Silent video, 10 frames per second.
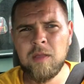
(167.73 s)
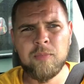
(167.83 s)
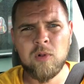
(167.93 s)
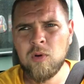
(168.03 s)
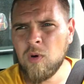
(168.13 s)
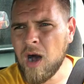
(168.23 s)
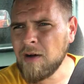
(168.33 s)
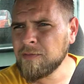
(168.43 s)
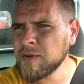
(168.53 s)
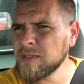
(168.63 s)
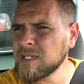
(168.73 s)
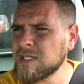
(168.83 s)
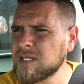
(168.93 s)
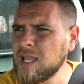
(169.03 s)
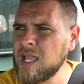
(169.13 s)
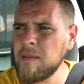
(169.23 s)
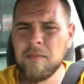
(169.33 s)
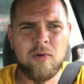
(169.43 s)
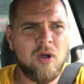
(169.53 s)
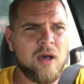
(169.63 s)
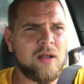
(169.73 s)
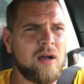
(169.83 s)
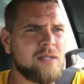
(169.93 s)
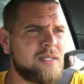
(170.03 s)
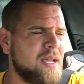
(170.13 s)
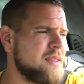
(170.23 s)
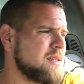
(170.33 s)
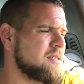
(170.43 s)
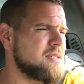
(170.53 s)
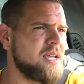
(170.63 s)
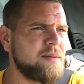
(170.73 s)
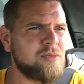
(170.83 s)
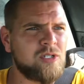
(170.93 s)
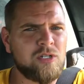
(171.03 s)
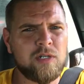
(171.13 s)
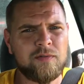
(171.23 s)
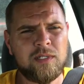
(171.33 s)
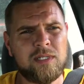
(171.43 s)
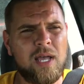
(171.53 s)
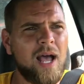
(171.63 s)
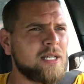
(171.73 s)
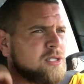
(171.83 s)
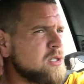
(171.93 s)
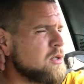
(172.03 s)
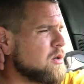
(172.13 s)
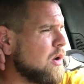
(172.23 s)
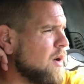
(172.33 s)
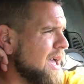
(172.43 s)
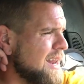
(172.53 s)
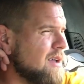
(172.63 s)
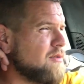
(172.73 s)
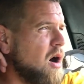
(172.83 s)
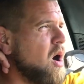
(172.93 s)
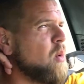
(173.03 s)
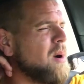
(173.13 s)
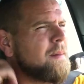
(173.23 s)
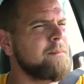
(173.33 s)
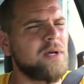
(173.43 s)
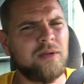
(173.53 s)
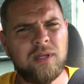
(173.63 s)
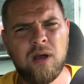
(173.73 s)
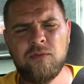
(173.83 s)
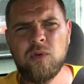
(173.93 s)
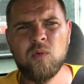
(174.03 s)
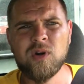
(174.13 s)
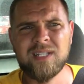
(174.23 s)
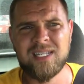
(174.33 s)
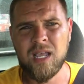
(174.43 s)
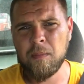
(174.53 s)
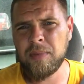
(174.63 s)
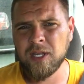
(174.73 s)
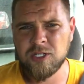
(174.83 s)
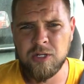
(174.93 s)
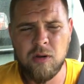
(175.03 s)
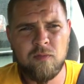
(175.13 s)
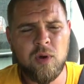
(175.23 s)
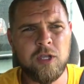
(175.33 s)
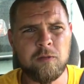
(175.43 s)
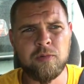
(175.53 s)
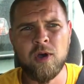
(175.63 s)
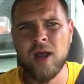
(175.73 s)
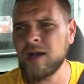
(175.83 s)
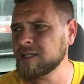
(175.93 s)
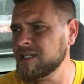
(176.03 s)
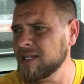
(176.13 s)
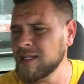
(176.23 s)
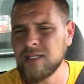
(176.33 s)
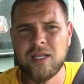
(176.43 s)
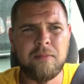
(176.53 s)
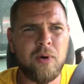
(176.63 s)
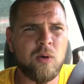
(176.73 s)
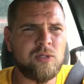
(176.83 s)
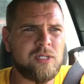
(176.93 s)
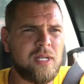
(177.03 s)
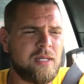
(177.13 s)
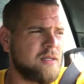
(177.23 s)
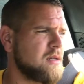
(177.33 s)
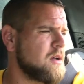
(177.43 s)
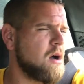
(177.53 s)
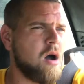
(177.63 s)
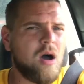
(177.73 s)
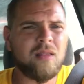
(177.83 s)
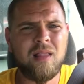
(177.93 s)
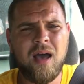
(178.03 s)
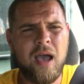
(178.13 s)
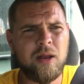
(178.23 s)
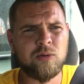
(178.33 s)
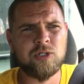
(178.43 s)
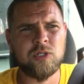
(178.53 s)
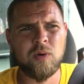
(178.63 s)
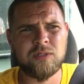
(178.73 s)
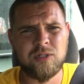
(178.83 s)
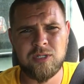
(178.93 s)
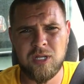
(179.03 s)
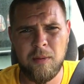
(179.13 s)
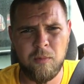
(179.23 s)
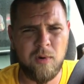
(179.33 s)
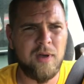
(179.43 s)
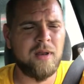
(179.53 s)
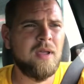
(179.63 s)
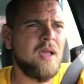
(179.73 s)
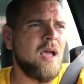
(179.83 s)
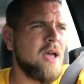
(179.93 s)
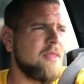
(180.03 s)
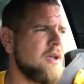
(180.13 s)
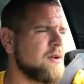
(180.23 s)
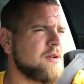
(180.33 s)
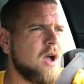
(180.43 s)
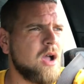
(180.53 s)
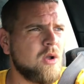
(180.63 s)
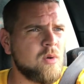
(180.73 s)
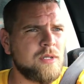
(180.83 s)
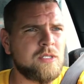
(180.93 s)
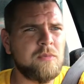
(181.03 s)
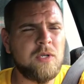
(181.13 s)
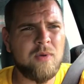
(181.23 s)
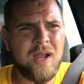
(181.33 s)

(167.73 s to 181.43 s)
people who offer the same product and the same service as you. And if all 1 million of you were to take a picture of what your product is and post it online or show it to someone, they are not going to be